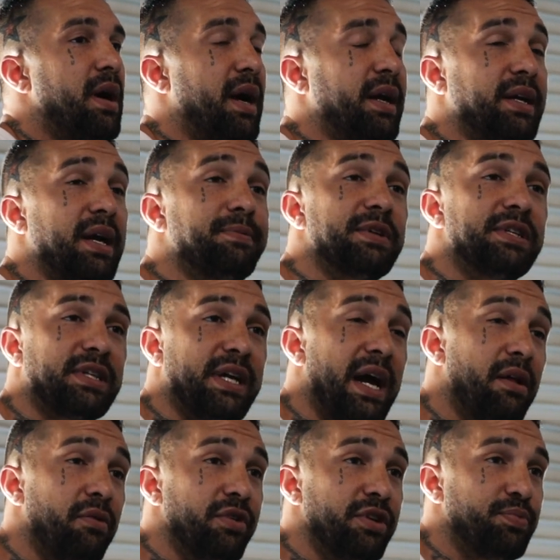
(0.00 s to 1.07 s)
I kept his
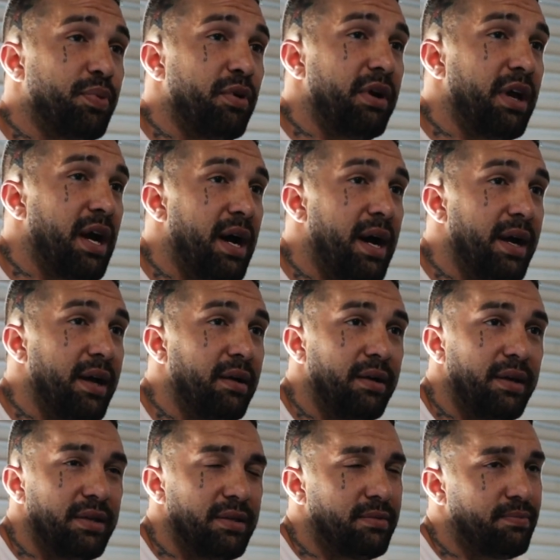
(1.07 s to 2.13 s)
calories pretty high.
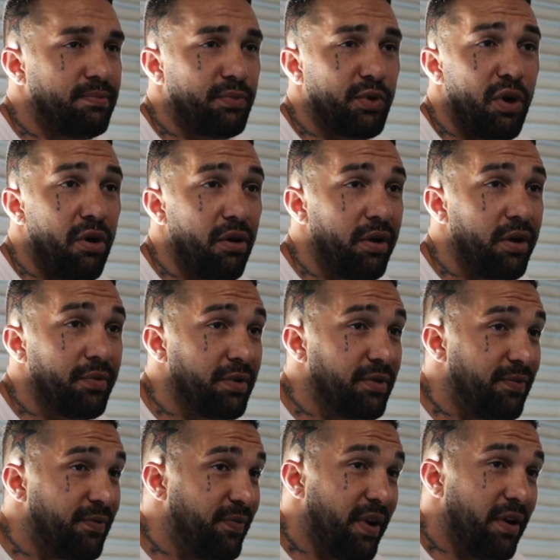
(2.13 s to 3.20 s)
His cardio
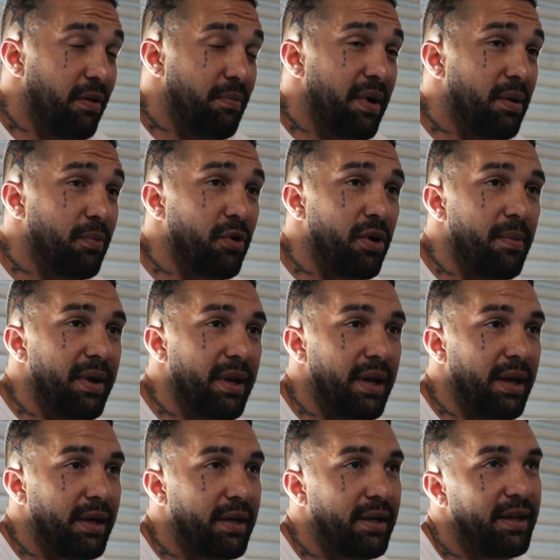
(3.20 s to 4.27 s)
was very minimal. I mean,
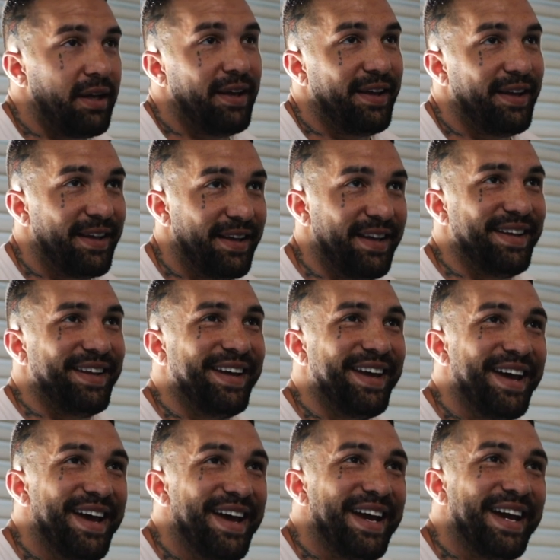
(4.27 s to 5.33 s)

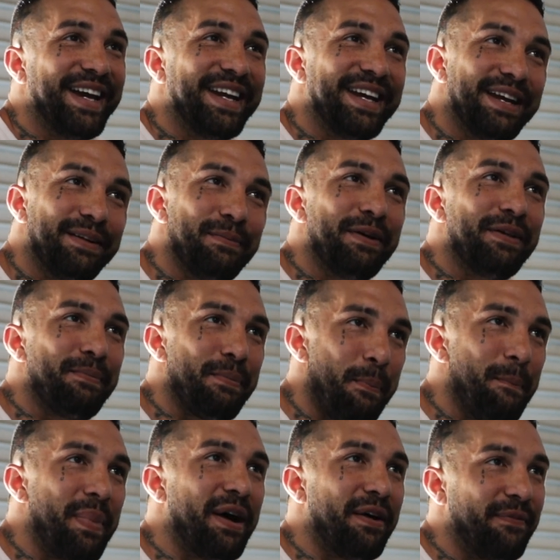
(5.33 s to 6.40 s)
he did
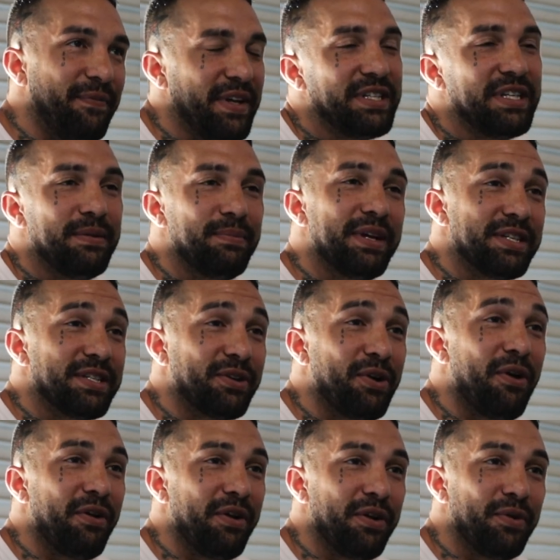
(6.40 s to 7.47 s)
about 15 minutes of
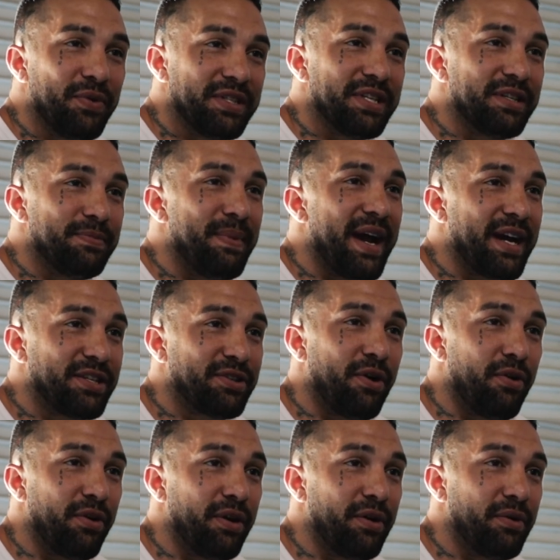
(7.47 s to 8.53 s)
cardio was his max
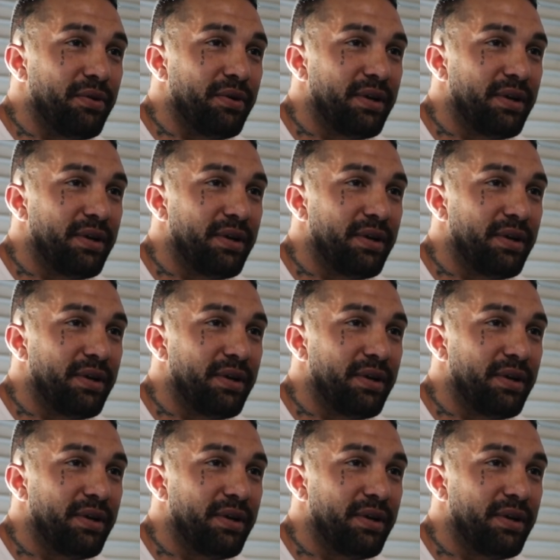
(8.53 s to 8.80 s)
cardio.